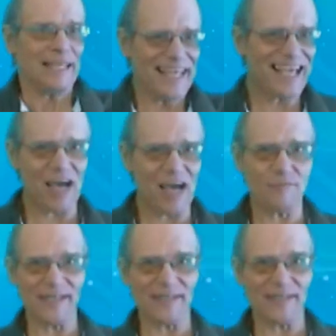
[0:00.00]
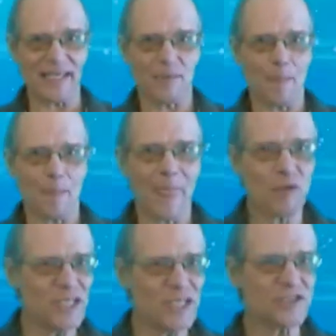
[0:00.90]
Think confidently.
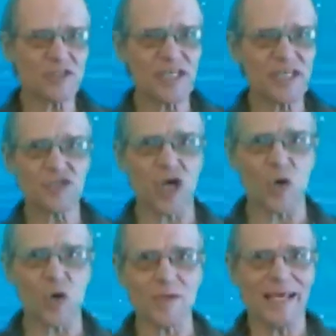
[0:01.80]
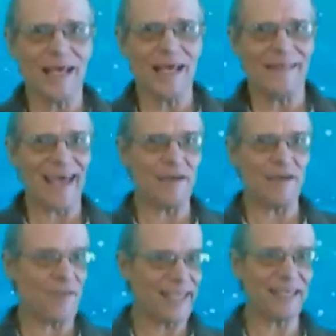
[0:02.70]
Research has shown
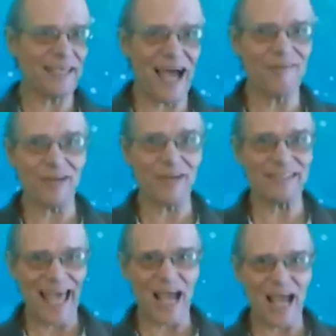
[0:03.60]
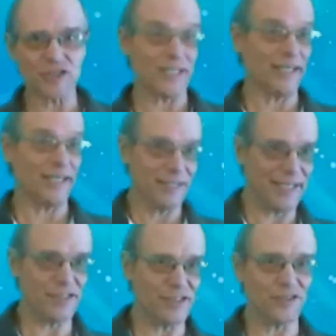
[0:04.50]
that faking confidence actually
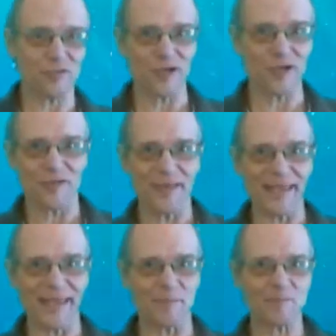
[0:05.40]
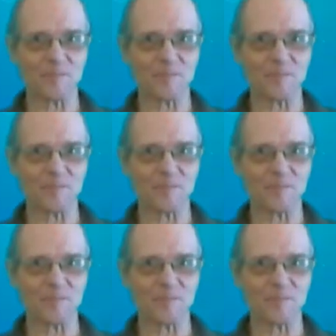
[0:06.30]
leads to the real thing.